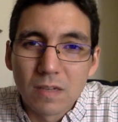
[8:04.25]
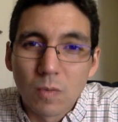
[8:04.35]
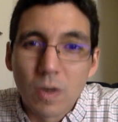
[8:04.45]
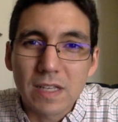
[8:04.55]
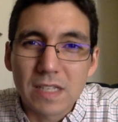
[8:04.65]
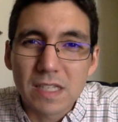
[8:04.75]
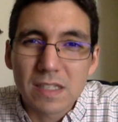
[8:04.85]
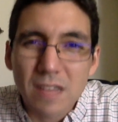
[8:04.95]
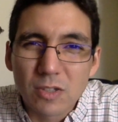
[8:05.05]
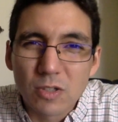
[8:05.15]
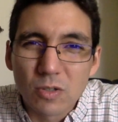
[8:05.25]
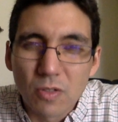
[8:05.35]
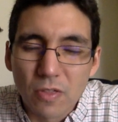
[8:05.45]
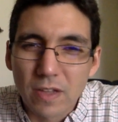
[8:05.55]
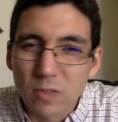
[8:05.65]
what
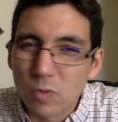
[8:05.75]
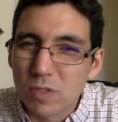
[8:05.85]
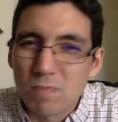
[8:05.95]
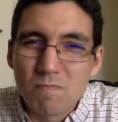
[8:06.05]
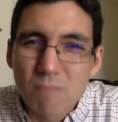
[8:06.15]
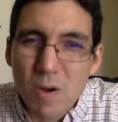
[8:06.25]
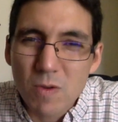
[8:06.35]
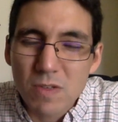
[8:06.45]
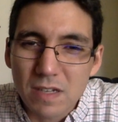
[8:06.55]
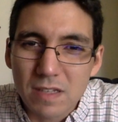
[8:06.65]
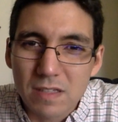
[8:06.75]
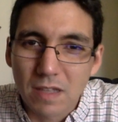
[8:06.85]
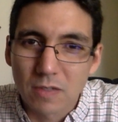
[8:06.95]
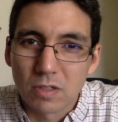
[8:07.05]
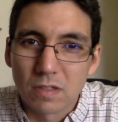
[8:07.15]
essential things, what's most
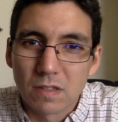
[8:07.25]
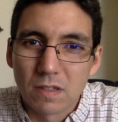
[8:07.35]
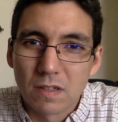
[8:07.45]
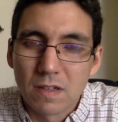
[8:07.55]
essential,